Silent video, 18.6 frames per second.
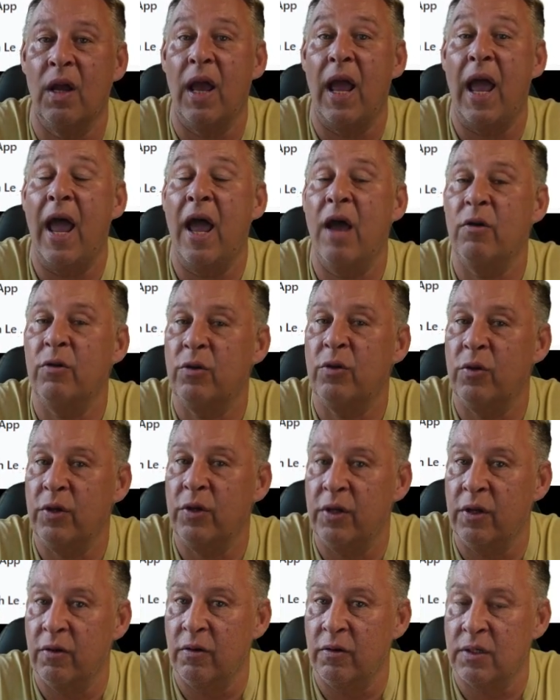how to
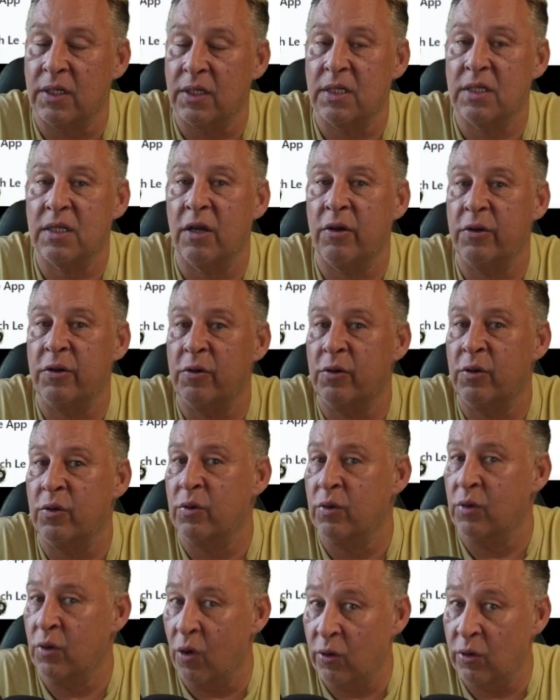use it so you do
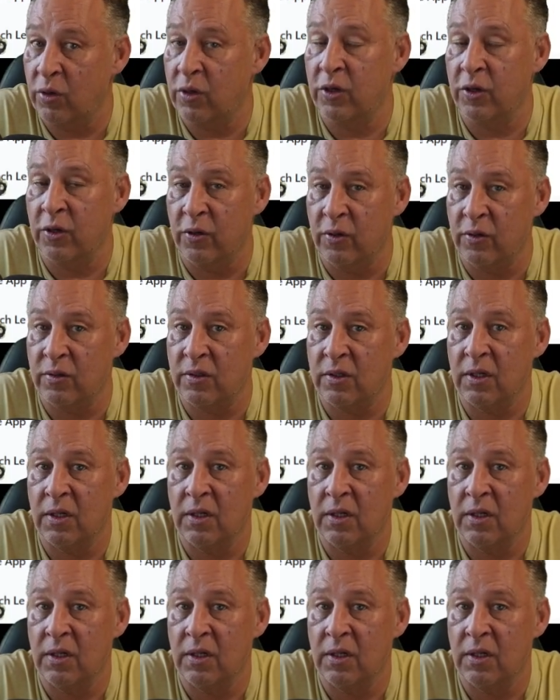not use